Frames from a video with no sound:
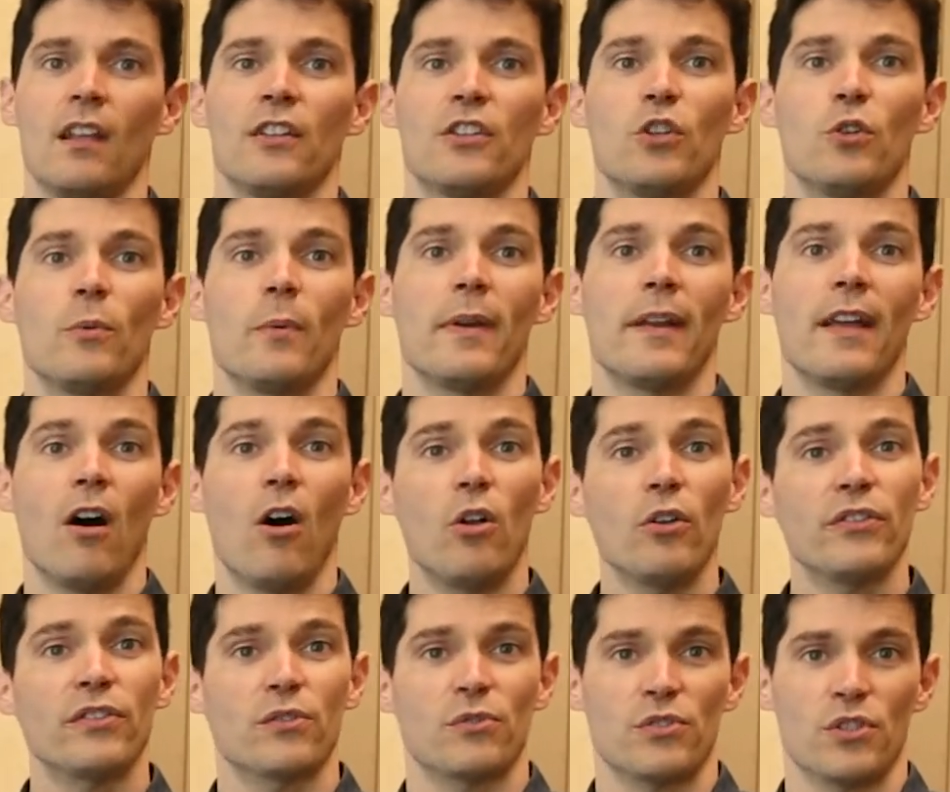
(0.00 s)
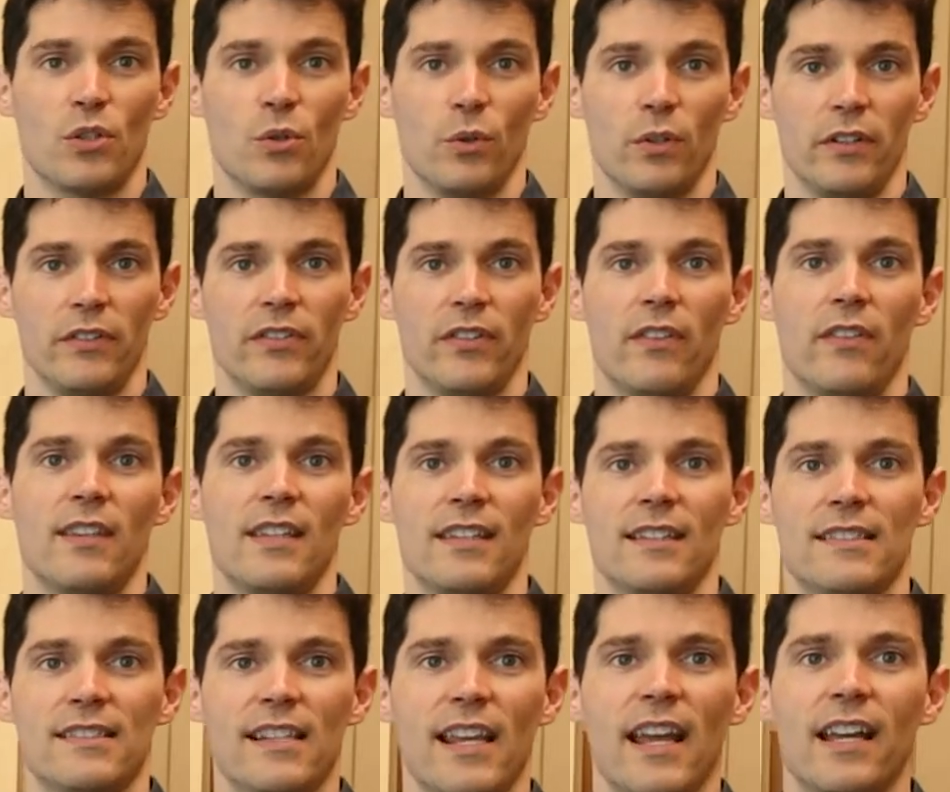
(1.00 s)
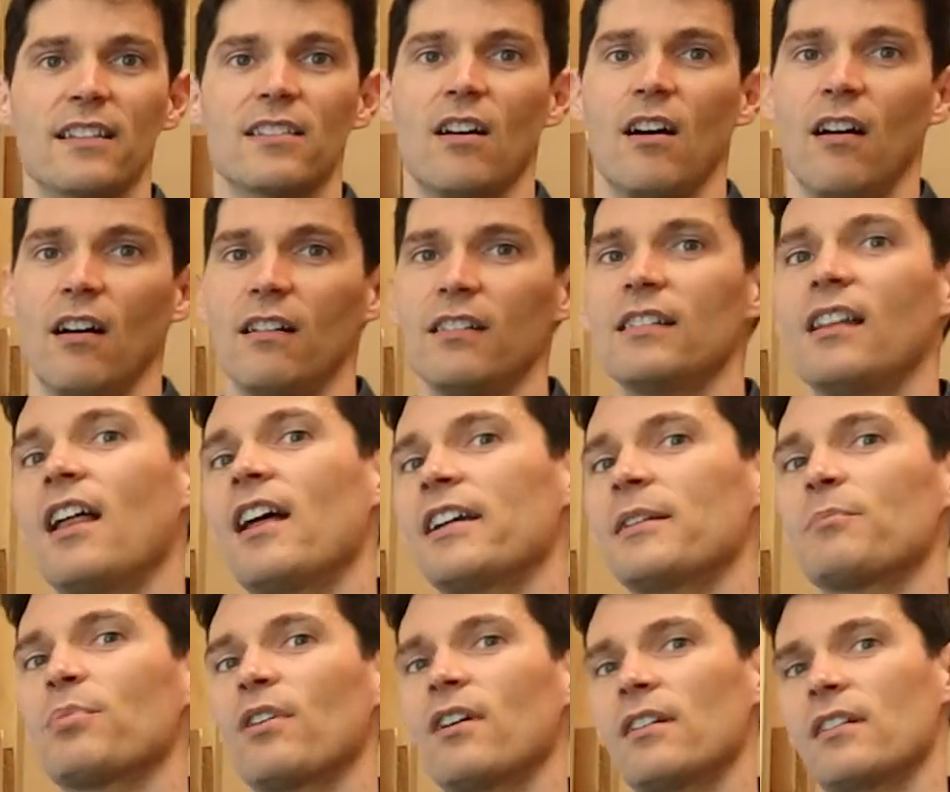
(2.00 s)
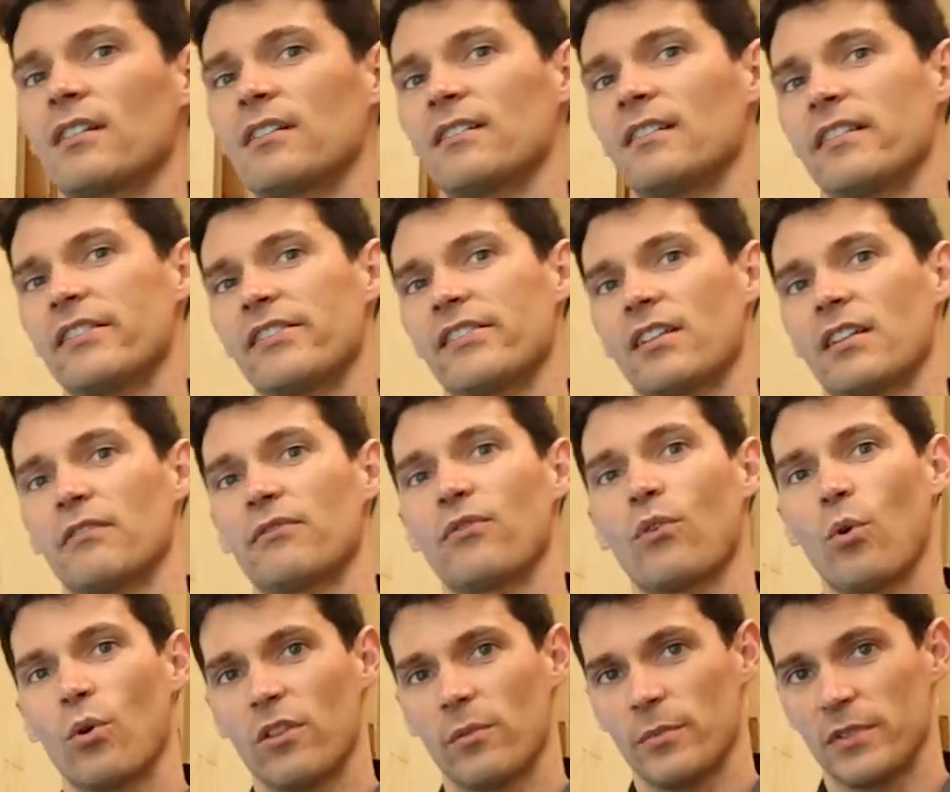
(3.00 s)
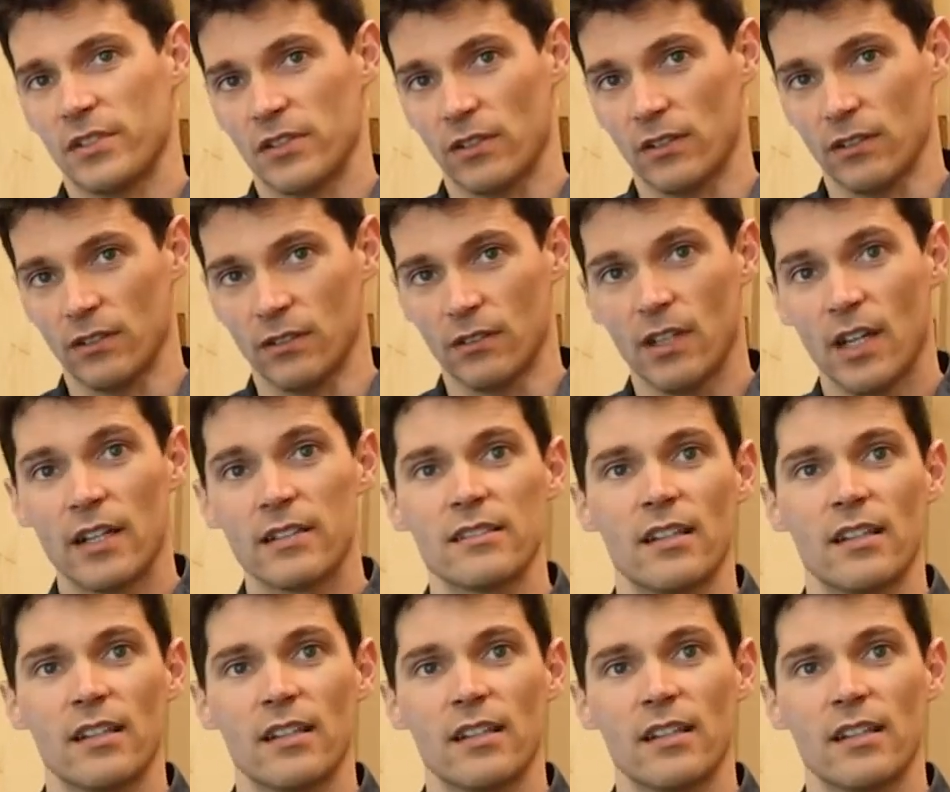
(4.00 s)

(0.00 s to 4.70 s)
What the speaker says: You may also show us the exact online product listing for the material